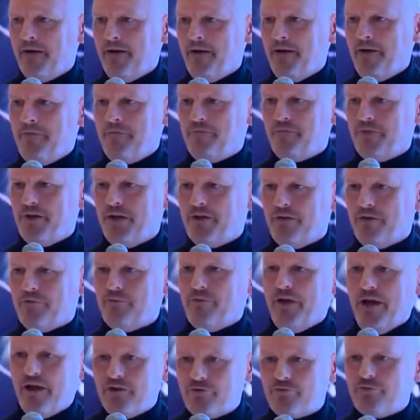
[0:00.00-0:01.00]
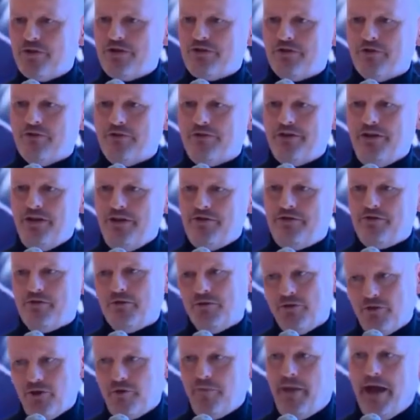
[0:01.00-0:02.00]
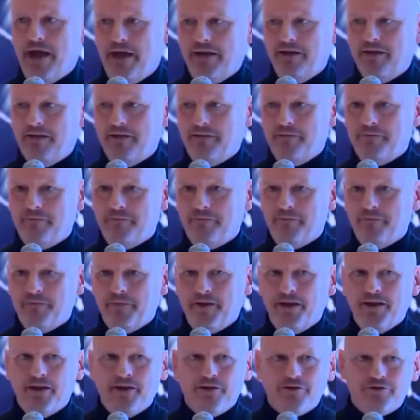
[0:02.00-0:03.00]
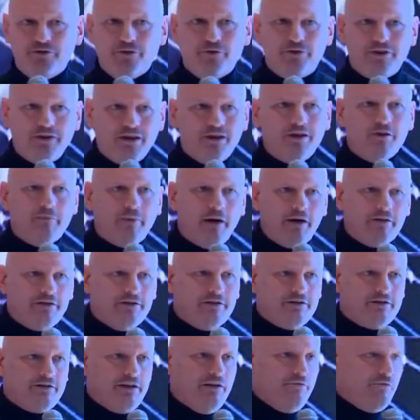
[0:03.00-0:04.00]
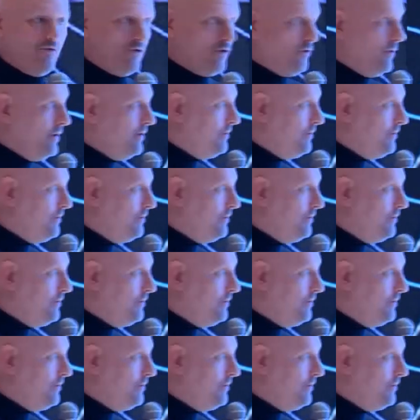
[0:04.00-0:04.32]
the end result is you'll look bad. So think about this. If you're